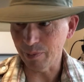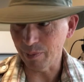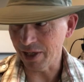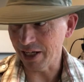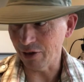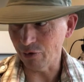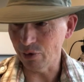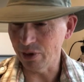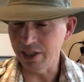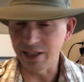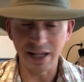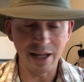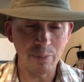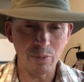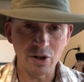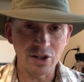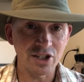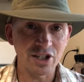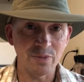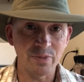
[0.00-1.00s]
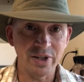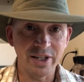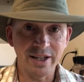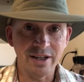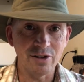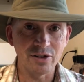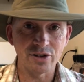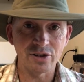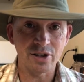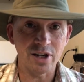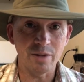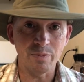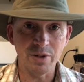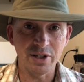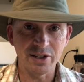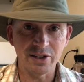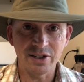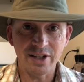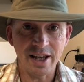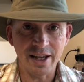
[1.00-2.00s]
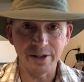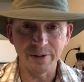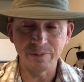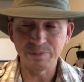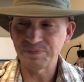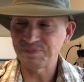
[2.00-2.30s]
penguin and I put something else up instead.